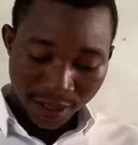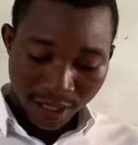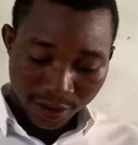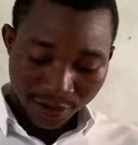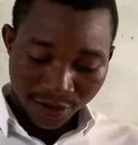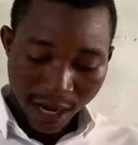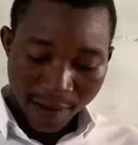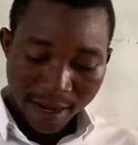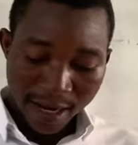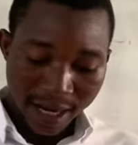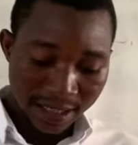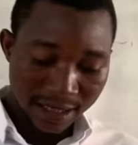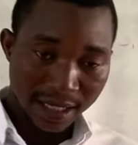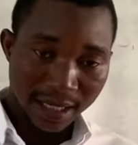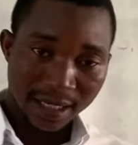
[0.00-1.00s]
trial
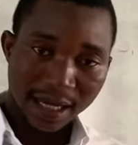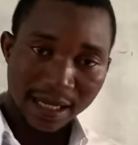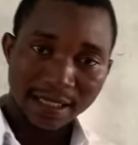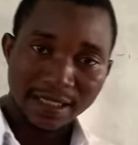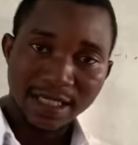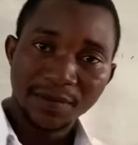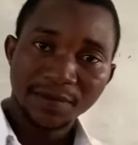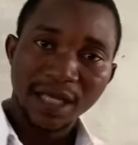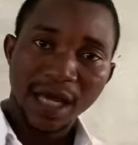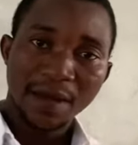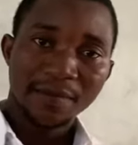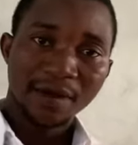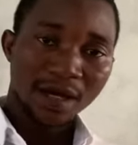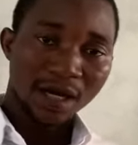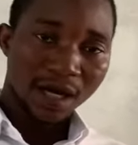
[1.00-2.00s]
balance and at the same time
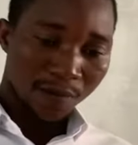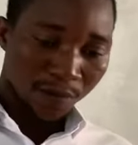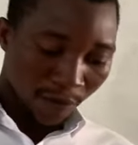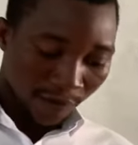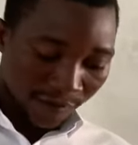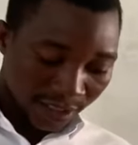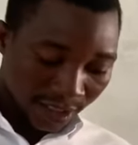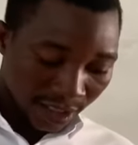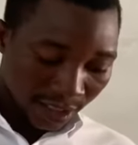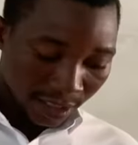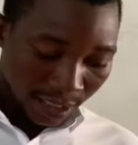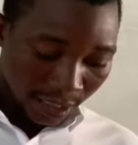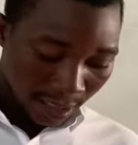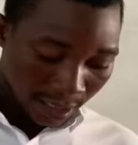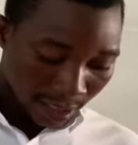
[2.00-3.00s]
a provision in
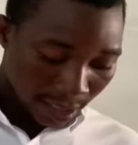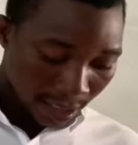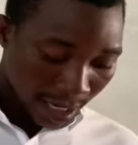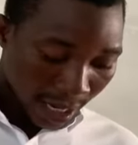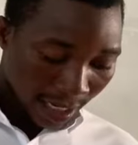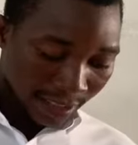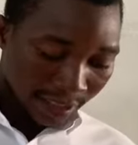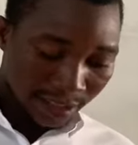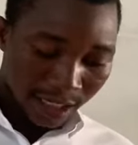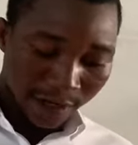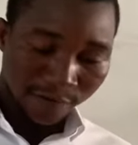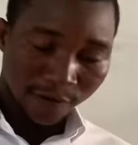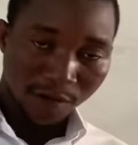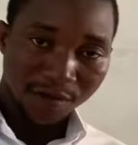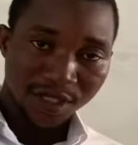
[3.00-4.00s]
the additional
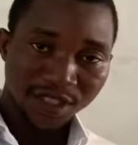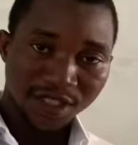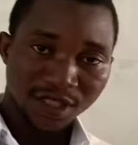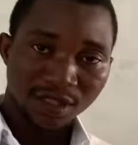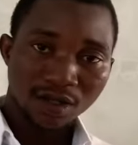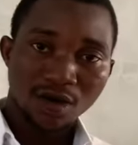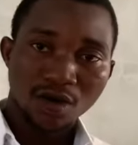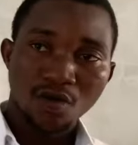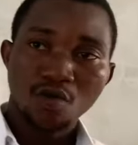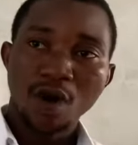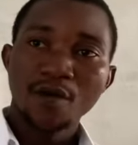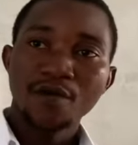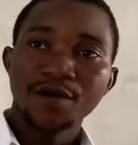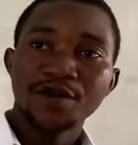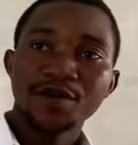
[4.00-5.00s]
information,
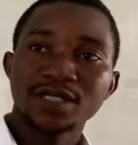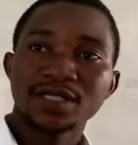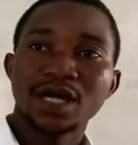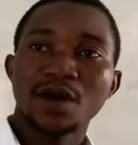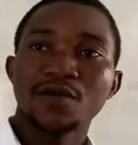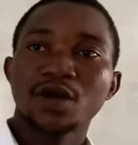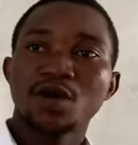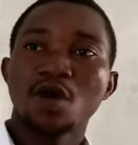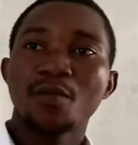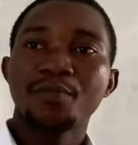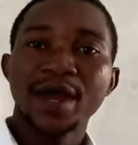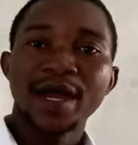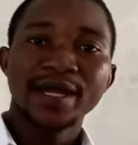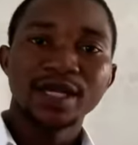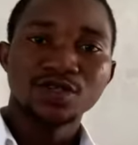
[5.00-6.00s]
what we do is that we
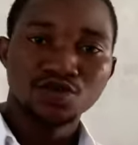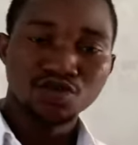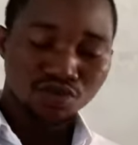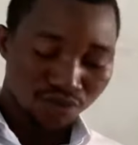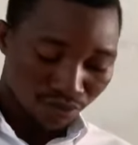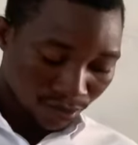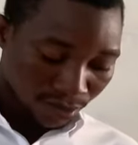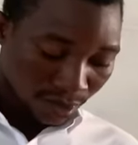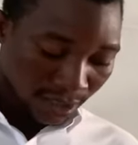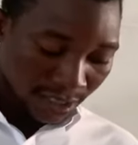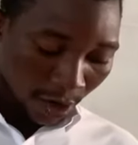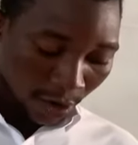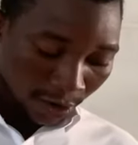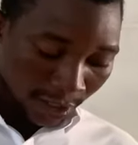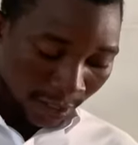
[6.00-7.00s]
compare the two. Is
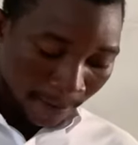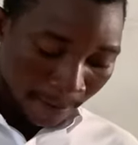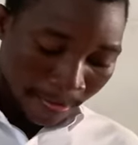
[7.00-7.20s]
that okay?